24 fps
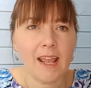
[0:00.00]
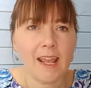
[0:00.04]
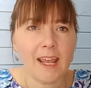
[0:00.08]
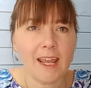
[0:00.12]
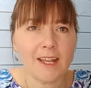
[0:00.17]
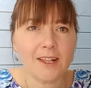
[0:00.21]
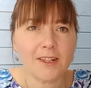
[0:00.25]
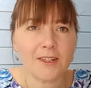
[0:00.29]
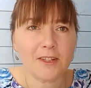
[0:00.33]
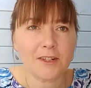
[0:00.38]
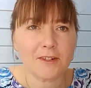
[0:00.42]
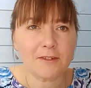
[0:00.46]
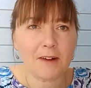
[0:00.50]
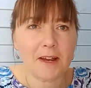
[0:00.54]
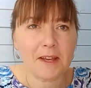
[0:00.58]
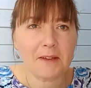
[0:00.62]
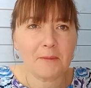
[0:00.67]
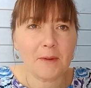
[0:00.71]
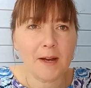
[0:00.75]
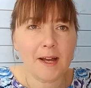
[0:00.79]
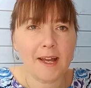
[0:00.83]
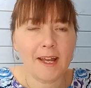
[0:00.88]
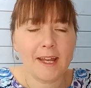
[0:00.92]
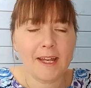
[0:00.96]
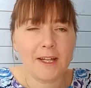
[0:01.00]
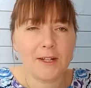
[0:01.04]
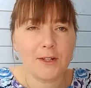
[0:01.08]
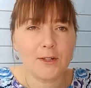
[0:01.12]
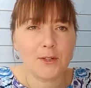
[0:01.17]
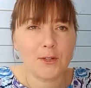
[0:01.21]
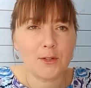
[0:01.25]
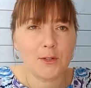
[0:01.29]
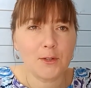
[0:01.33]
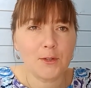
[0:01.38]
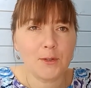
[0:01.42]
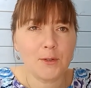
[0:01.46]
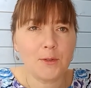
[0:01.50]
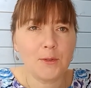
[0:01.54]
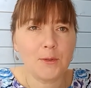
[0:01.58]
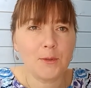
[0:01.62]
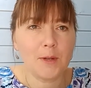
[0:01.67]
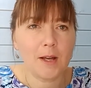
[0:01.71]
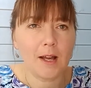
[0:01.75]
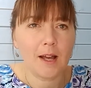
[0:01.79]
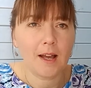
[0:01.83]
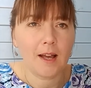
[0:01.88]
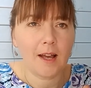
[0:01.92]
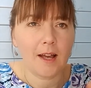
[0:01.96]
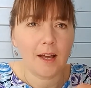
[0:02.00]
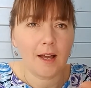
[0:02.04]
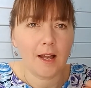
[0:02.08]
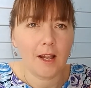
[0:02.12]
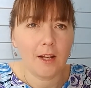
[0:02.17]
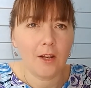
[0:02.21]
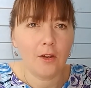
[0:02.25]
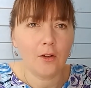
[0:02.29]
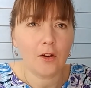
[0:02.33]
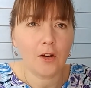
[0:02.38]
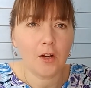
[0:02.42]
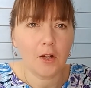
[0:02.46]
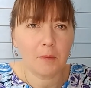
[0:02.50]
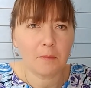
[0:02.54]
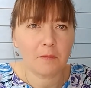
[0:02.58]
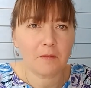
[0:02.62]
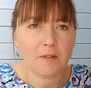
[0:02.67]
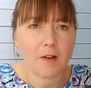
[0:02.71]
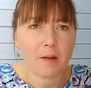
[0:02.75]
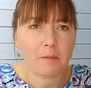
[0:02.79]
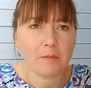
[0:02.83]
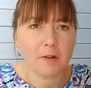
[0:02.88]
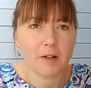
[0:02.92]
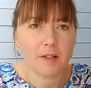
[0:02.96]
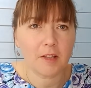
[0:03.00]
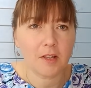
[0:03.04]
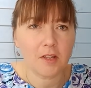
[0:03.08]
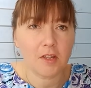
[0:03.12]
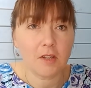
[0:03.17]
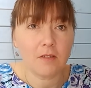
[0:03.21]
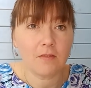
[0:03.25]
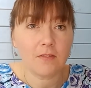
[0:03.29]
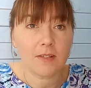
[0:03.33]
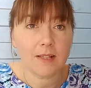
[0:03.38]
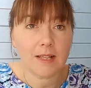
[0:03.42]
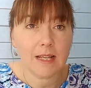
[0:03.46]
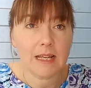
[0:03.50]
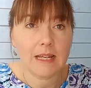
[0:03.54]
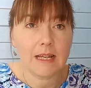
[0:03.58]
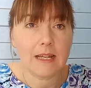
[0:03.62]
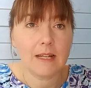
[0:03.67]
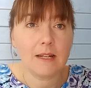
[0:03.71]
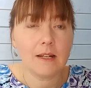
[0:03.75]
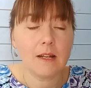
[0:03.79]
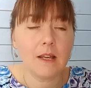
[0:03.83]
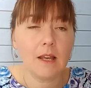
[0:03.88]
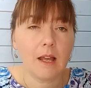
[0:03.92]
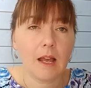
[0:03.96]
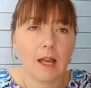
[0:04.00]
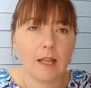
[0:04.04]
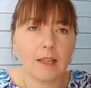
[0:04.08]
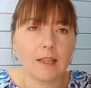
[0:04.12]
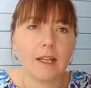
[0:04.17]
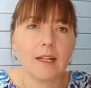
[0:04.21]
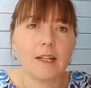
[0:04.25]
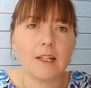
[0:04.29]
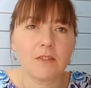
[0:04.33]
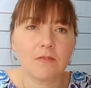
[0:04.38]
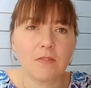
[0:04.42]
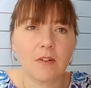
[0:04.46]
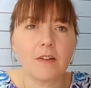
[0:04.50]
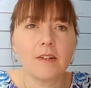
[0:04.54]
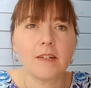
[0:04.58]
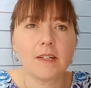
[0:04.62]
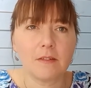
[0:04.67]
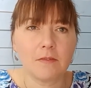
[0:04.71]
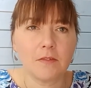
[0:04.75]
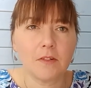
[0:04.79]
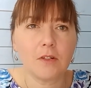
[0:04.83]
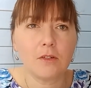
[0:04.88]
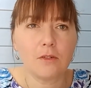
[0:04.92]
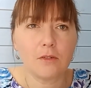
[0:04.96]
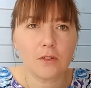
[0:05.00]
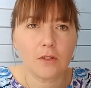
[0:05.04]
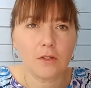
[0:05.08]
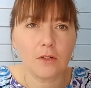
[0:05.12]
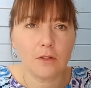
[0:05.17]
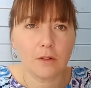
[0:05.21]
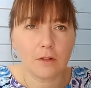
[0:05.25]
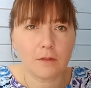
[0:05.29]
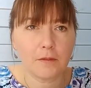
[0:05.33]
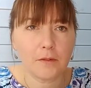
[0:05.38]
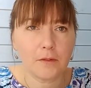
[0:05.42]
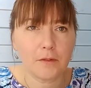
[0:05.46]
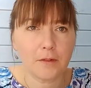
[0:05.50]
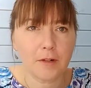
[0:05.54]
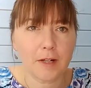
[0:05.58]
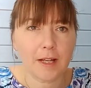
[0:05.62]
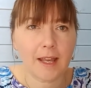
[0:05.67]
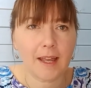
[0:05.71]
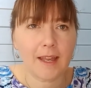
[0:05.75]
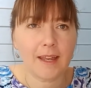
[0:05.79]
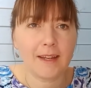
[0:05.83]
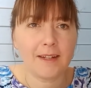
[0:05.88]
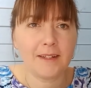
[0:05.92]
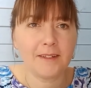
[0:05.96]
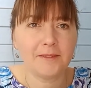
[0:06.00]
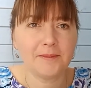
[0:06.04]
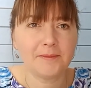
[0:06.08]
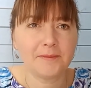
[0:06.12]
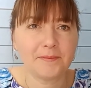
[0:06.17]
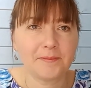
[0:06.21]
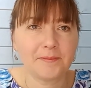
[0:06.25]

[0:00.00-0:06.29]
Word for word: It's a great way to uh, look up fabric that you've seen, and then it's very difficult to look for again.